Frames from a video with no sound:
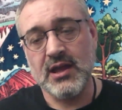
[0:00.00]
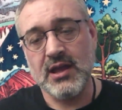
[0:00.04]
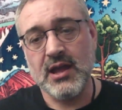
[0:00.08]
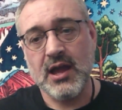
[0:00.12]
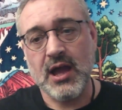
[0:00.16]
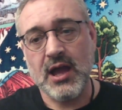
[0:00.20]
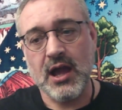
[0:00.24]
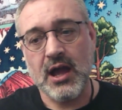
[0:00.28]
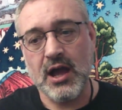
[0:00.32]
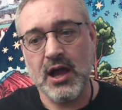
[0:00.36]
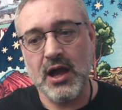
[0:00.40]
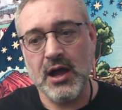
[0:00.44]

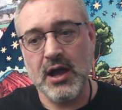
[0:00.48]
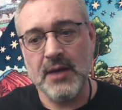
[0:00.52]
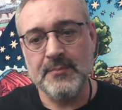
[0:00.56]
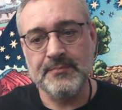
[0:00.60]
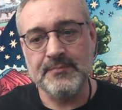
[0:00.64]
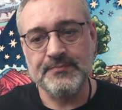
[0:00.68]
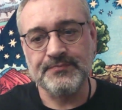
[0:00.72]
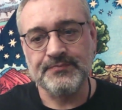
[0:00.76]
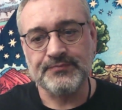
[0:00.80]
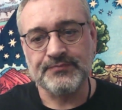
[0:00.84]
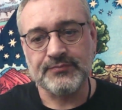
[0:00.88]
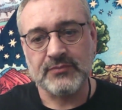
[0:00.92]

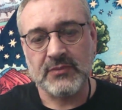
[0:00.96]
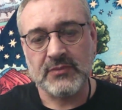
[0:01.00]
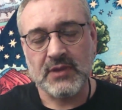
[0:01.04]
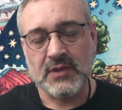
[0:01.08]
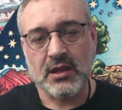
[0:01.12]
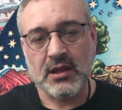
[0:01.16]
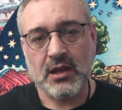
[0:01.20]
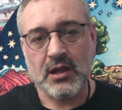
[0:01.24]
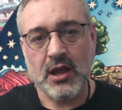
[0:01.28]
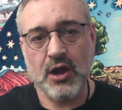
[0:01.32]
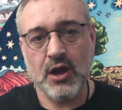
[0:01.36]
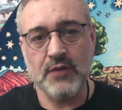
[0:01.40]

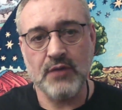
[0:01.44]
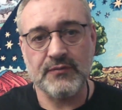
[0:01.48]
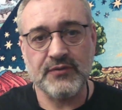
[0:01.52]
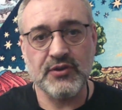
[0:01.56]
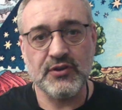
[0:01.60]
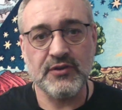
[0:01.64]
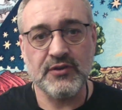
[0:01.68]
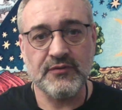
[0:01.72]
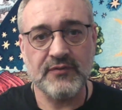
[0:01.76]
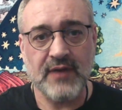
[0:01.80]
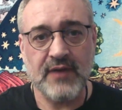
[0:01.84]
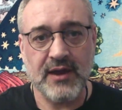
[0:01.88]
Hopefully you
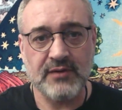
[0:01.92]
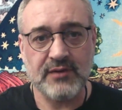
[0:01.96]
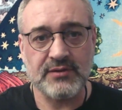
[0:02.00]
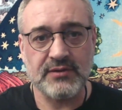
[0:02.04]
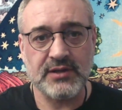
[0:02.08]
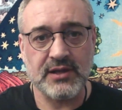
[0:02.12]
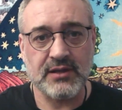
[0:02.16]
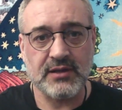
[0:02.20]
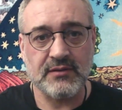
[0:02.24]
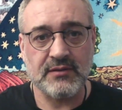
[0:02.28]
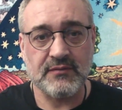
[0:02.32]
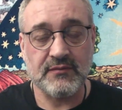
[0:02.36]
found
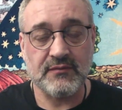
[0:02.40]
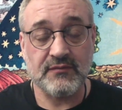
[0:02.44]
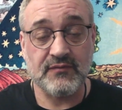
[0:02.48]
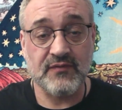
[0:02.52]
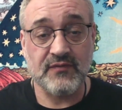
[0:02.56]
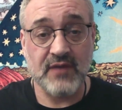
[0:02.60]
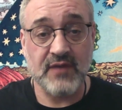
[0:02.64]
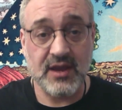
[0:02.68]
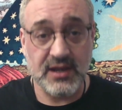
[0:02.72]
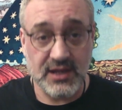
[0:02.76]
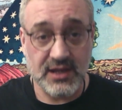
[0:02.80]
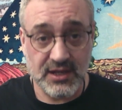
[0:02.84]
it
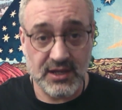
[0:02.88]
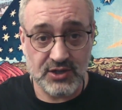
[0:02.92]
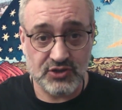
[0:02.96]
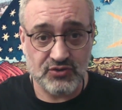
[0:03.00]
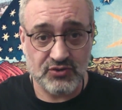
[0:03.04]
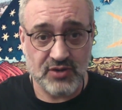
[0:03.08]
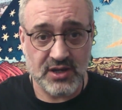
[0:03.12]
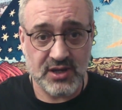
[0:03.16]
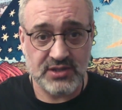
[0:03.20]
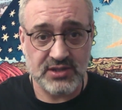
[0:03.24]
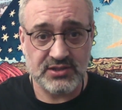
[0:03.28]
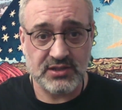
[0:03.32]
fairly
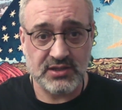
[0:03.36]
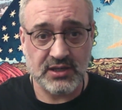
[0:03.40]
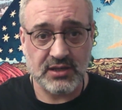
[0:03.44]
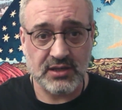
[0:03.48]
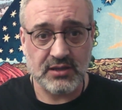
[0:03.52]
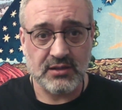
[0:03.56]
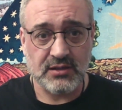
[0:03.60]
interesting,